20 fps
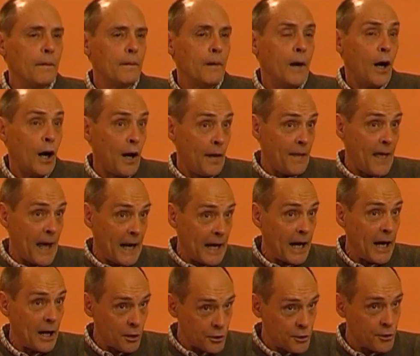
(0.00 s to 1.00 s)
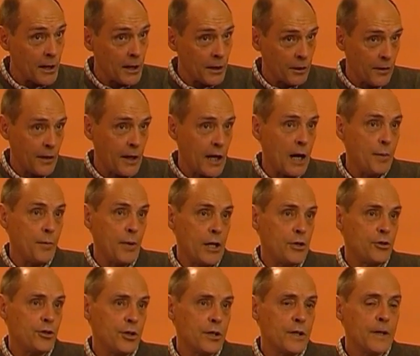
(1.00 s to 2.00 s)
on that hair trigger that I
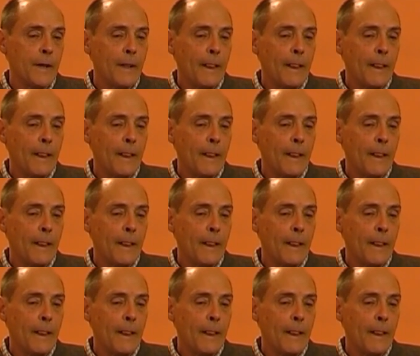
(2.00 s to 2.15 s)
mentioned,